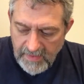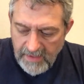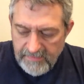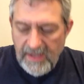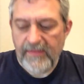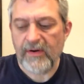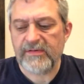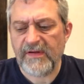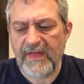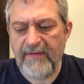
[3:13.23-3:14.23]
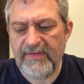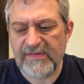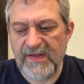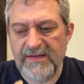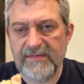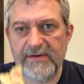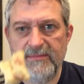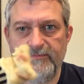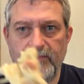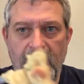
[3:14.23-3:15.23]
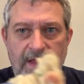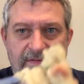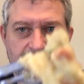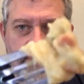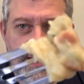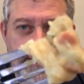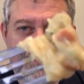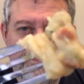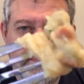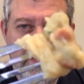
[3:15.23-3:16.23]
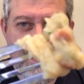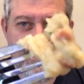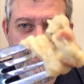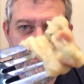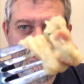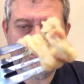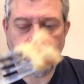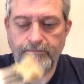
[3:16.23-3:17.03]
It looks like they have the skins in them and some bacon. You can kind of see them.